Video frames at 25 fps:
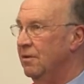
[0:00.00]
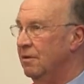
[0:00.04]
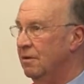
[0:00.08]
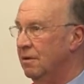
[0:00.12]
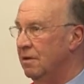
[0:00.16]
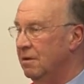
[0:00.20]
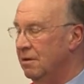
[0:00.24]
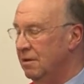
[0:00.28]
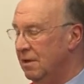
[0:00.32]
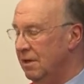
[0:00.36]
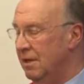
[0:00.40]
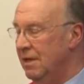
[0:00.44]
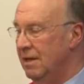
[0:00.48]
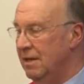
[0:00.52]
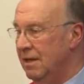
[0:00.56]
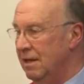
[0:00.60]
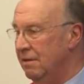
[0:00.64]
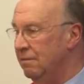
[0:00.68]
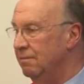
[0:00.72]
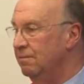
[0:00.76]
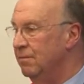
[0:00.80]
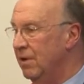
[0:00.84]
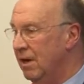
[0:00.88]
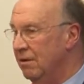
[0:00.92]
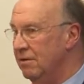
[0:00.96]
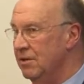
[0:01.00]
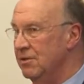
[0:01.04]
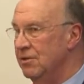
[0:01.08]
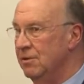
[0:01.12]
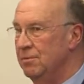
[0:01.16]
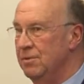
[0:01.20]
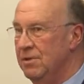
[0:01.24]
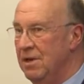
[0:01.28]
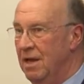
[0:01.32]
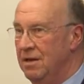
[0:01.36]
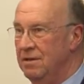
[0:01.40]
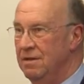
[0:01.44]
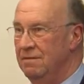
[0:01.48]
there are clearly very
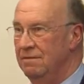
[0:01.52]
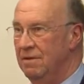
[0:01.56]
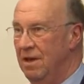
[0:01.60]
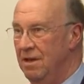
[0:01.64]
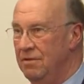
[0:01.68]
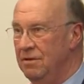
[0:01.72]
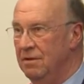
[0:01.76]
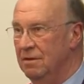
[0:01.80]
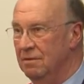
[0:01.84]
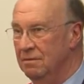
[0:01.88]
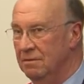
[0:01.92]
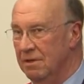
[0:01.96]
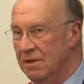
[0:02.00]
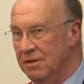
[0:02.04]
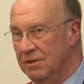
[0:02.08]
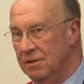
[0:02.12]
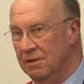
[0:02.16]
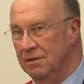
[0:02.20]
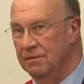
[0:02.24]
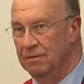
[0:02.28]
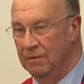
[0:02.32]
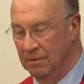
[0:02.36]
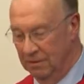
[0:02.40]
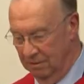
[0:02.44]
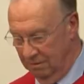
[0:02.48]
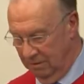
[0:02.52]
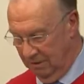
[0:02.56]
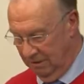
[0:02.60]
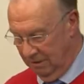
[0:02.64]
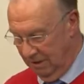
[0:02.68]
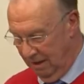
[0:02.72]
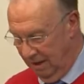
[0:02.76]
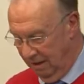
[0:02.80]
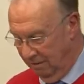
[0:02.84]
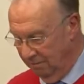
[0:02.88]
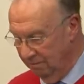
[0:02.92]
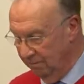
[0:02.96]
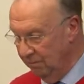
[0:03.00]
substantive ethical reasons for doing
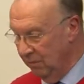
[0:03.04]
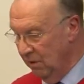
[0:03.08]
that.